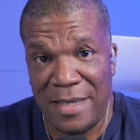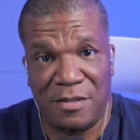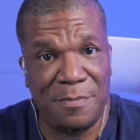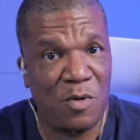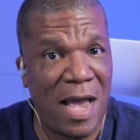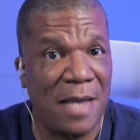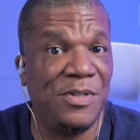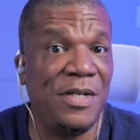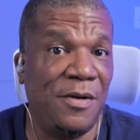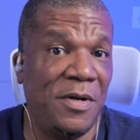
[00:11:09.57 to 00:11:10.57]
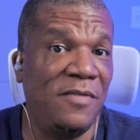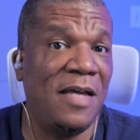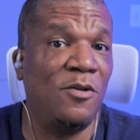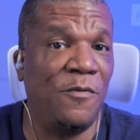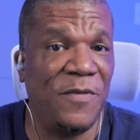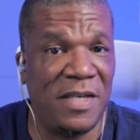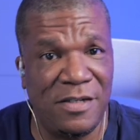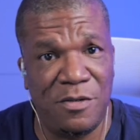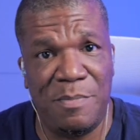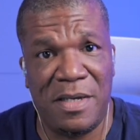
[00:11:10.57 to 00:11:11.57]
subscribe, share, hit that
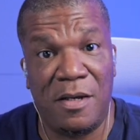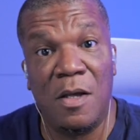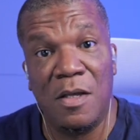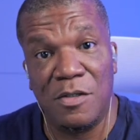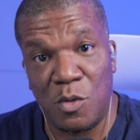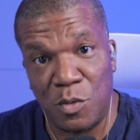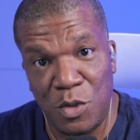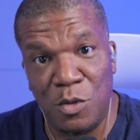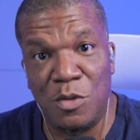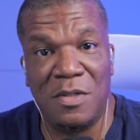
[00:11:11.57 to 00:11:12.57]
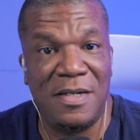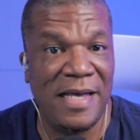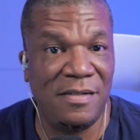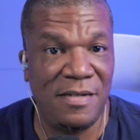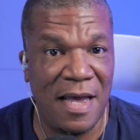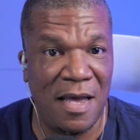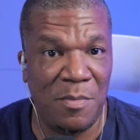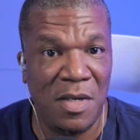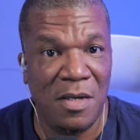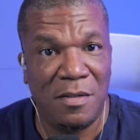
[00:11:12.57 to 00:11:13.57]
notification bell so you'll know the next time
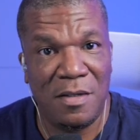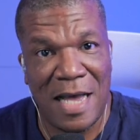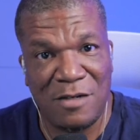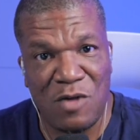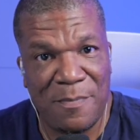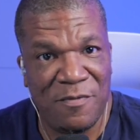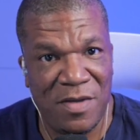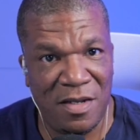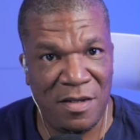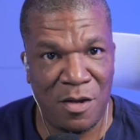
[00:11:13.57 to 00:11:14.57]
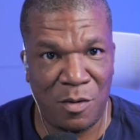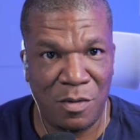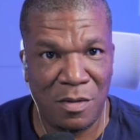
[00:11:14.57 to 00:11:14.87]
that I drop a video.